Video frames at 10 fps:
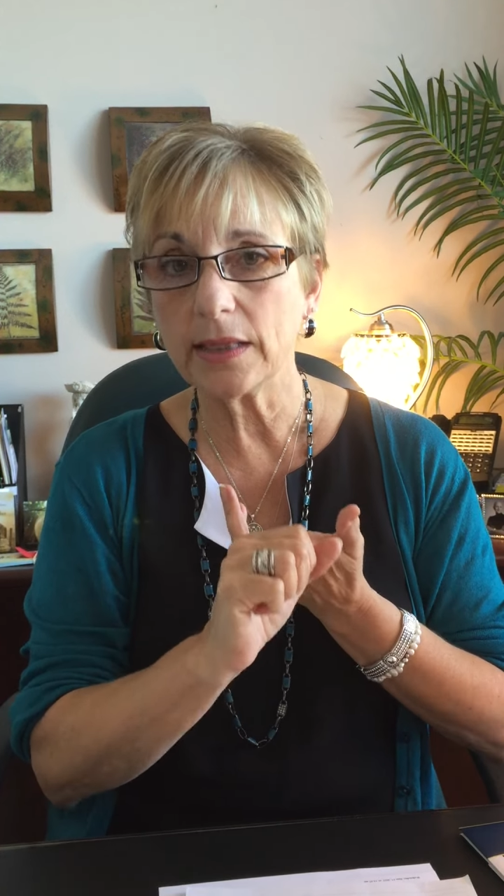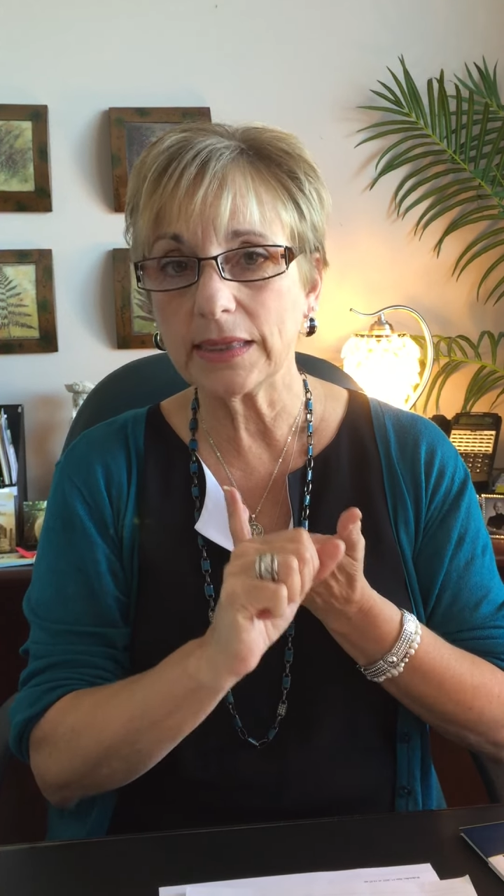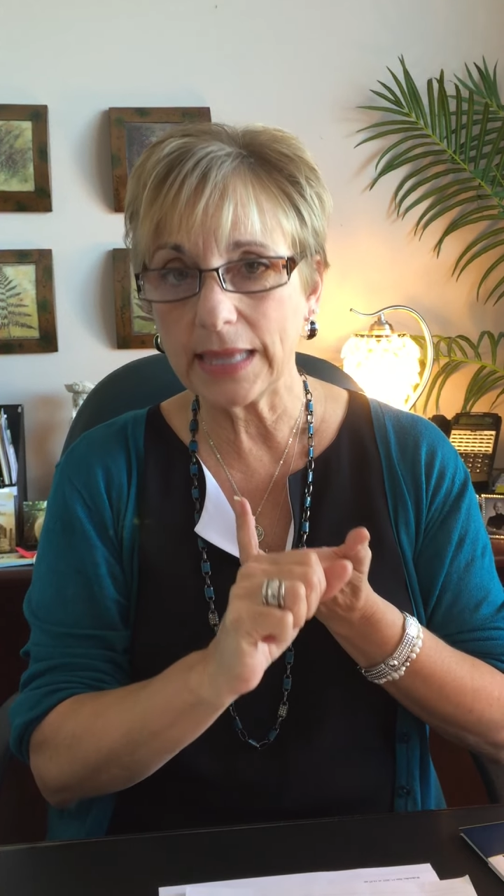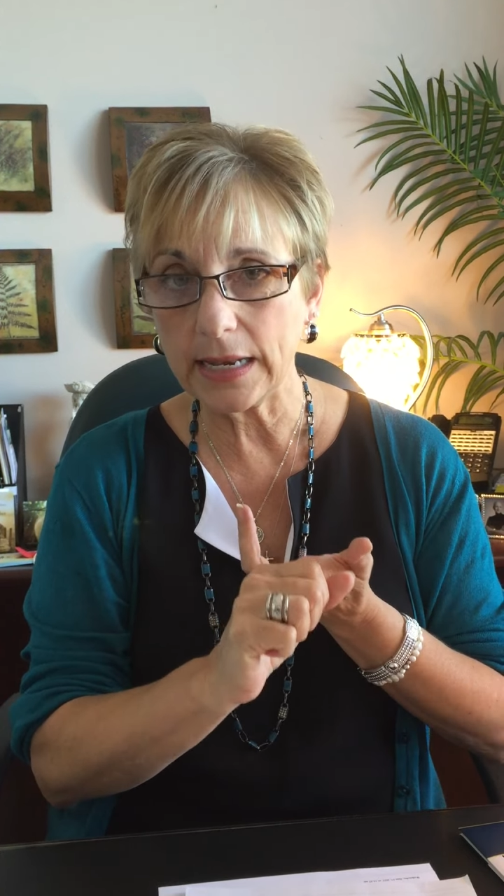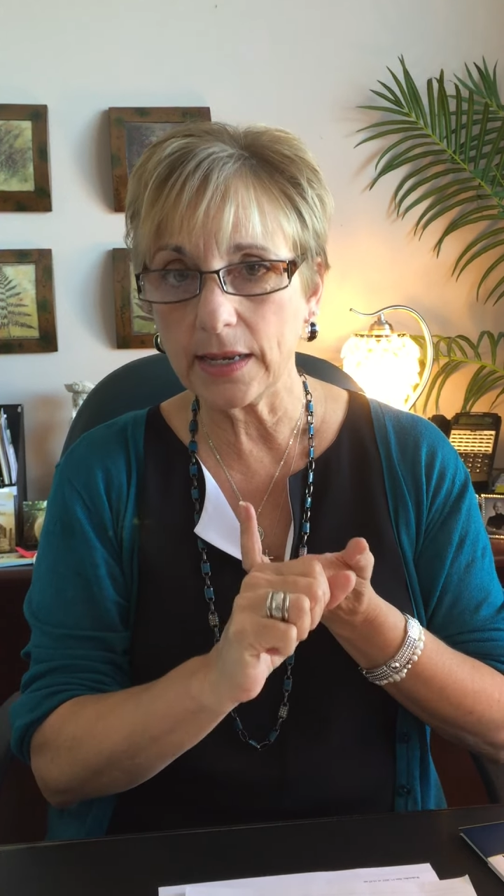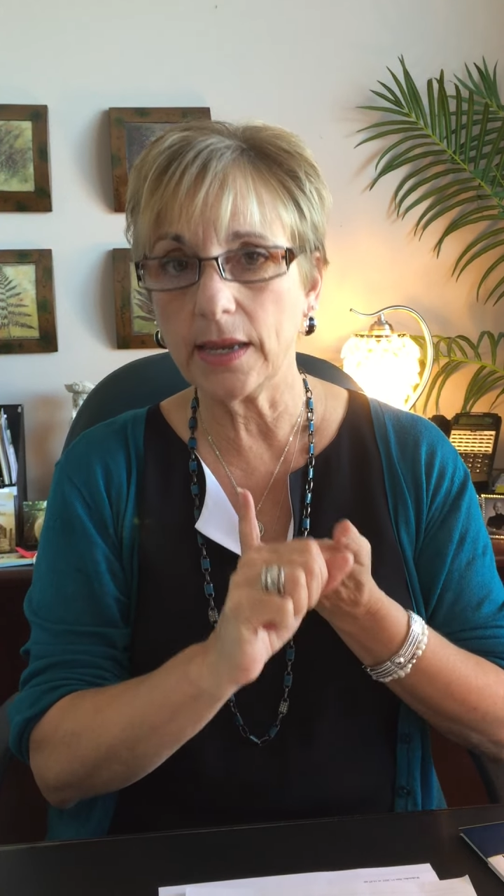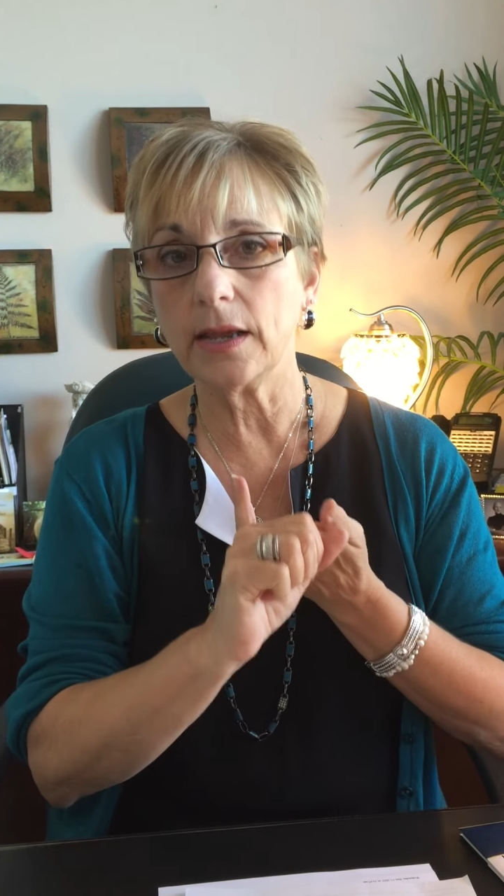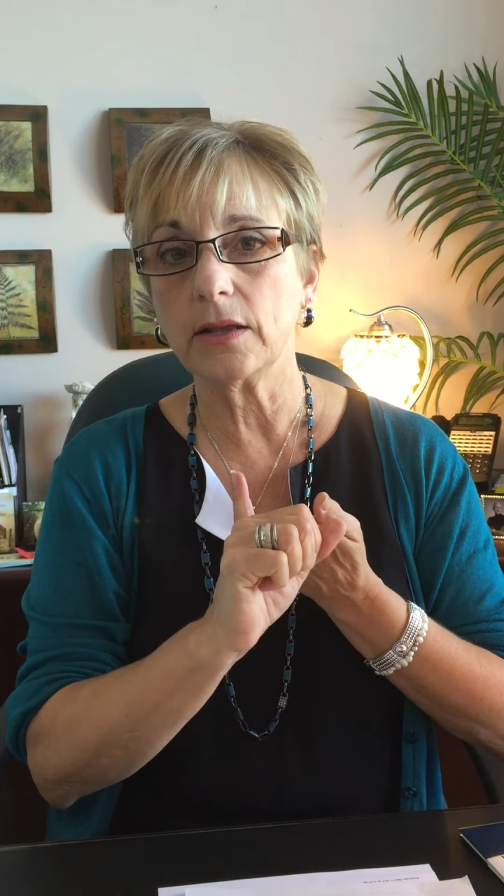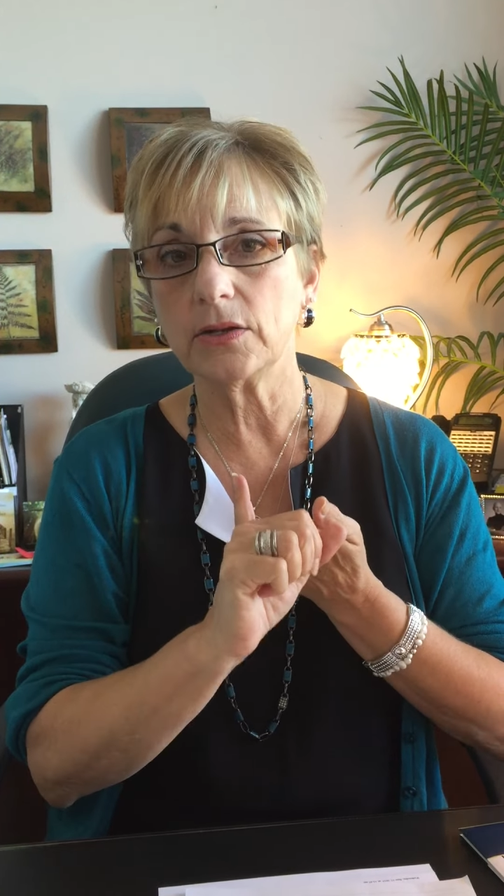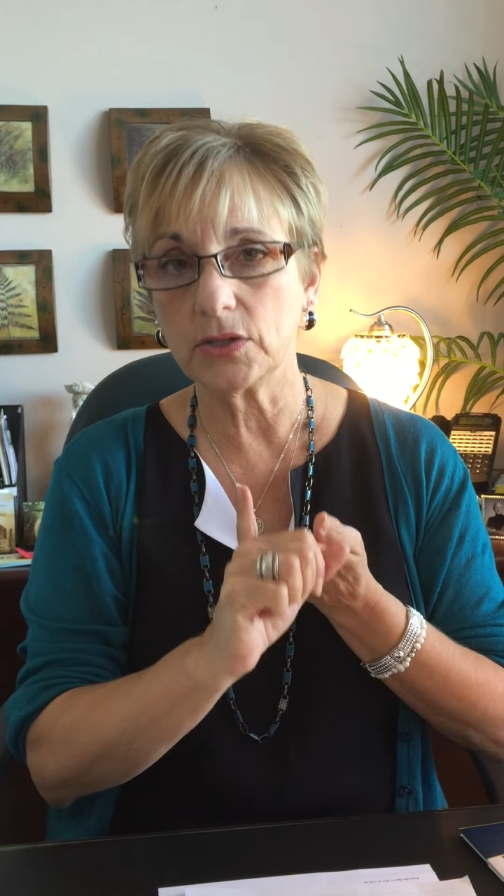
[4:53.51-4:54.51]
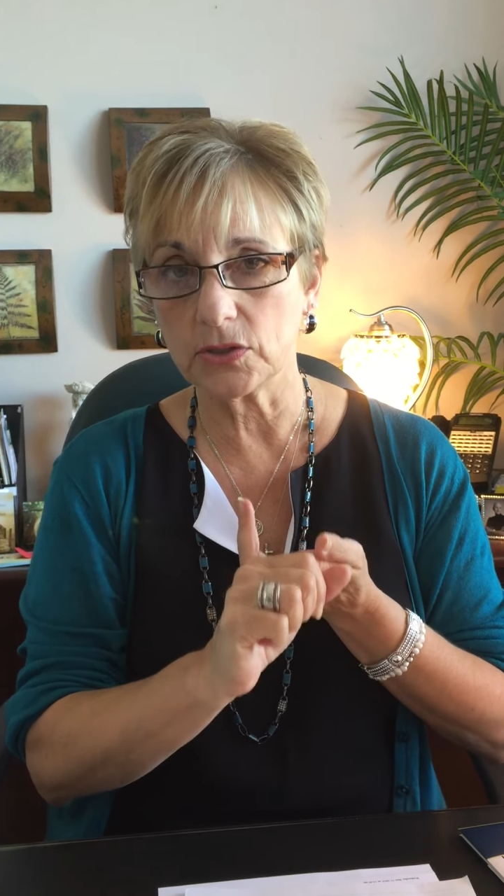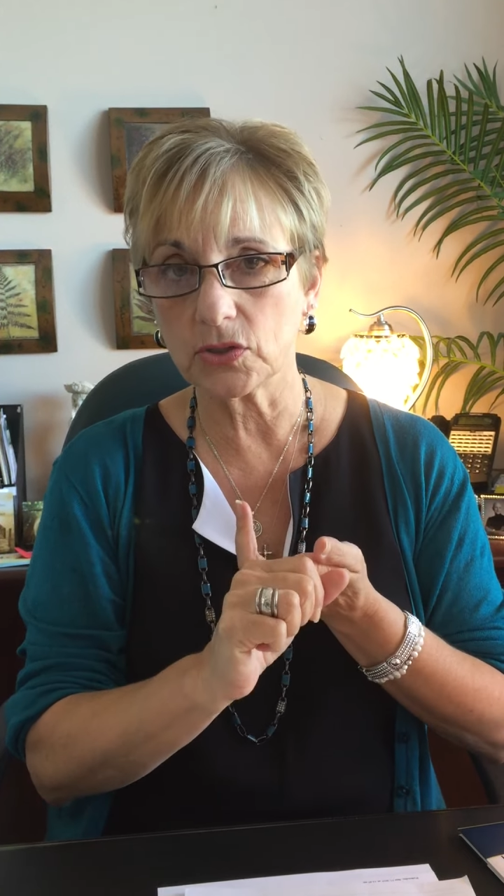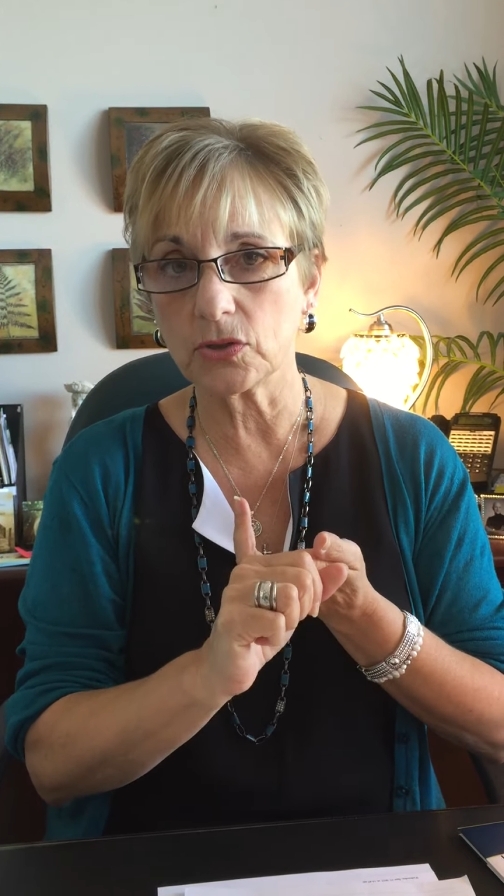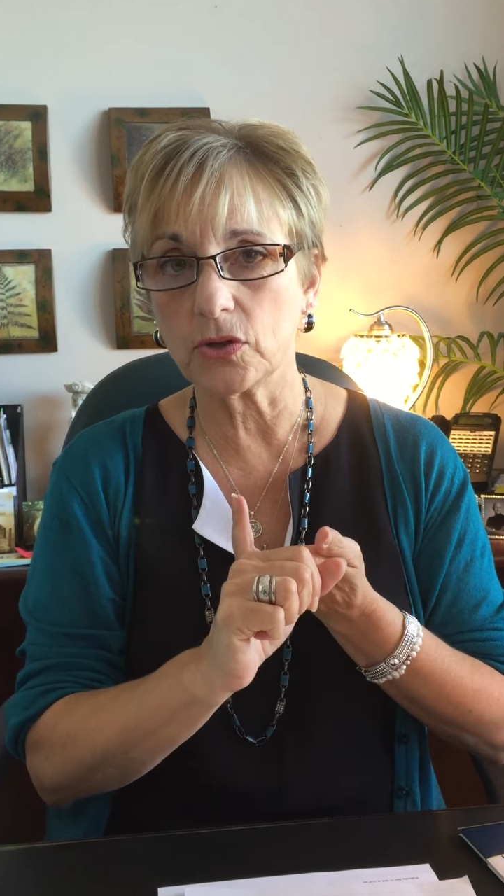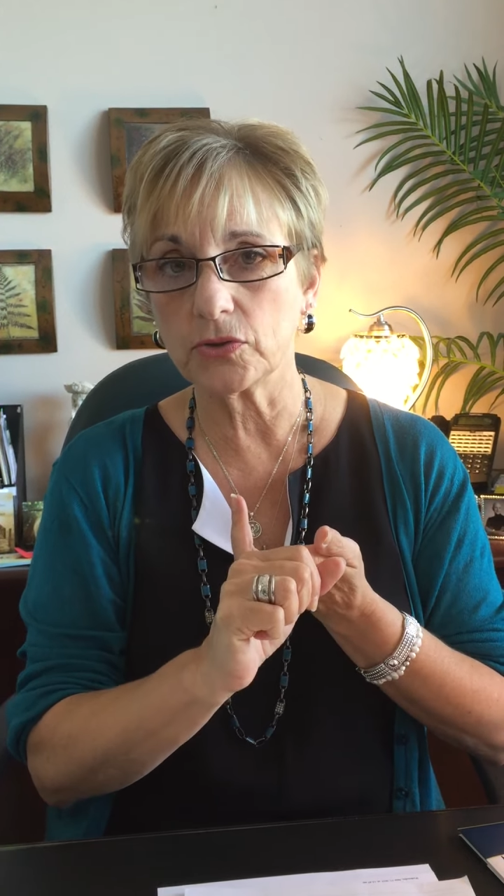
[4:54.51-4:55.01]
lending
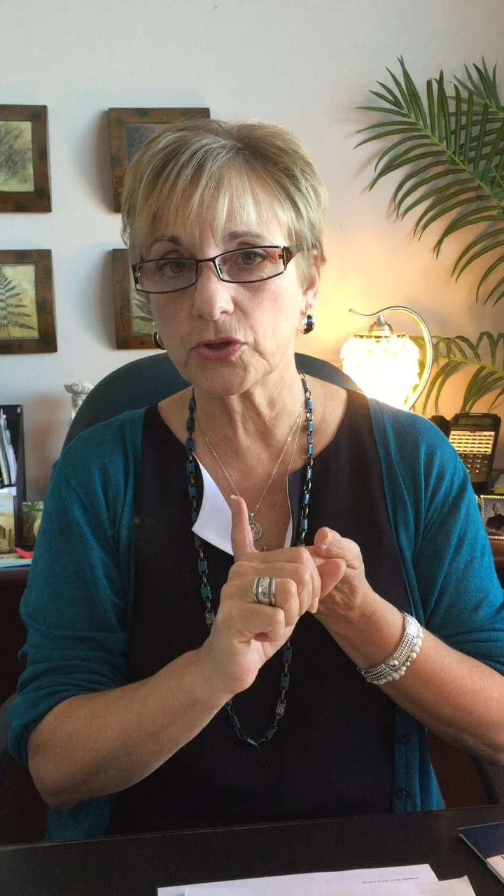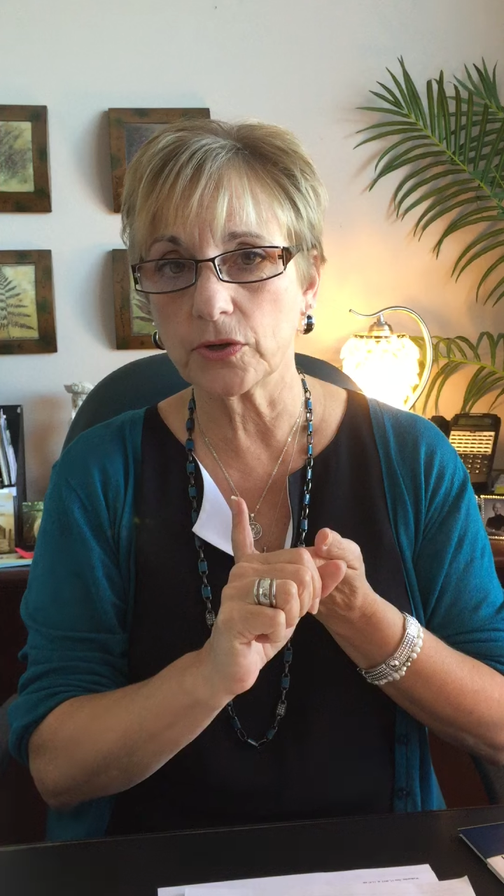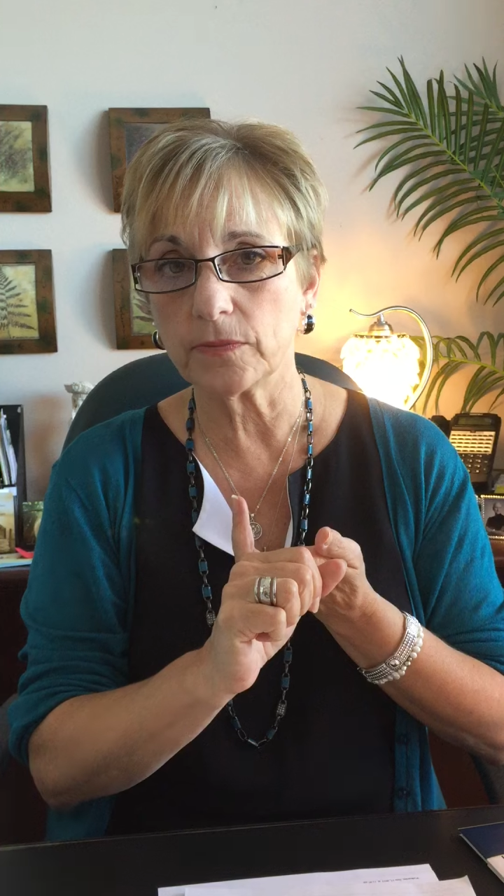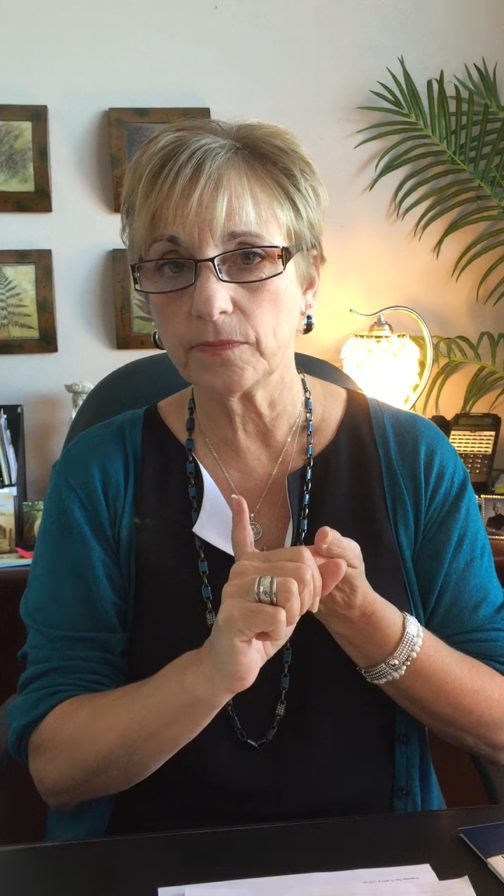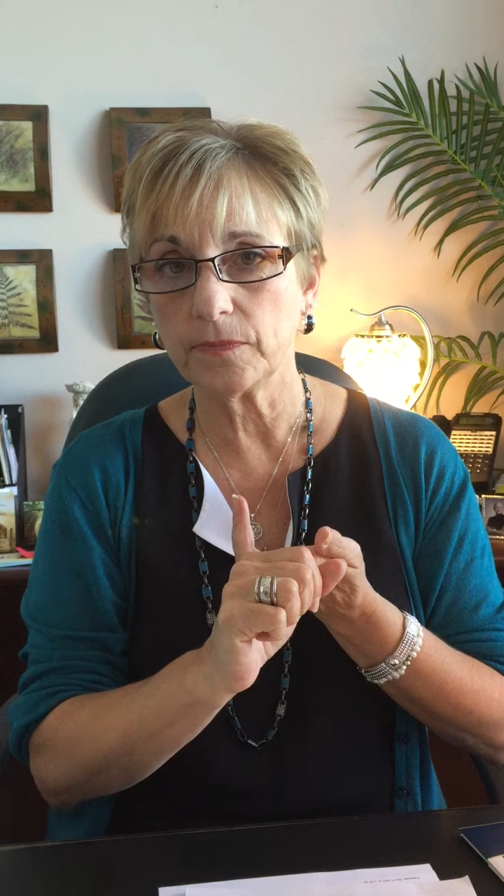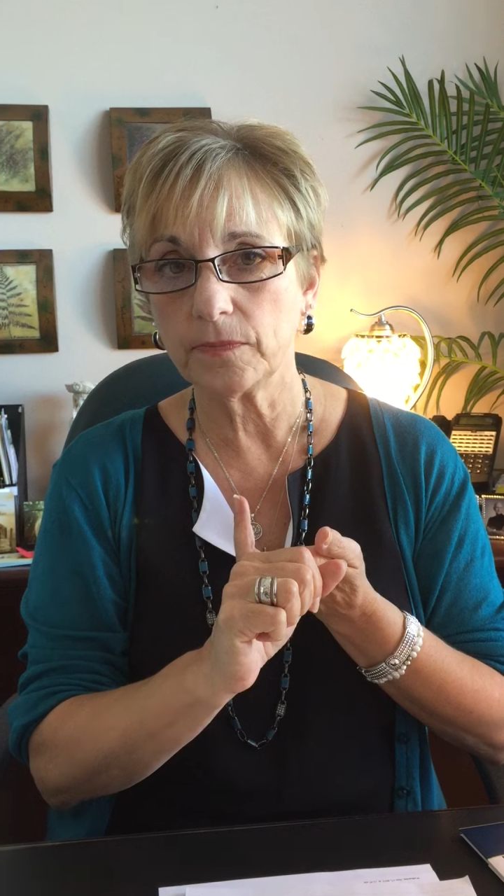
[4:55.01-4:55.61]
disclosure.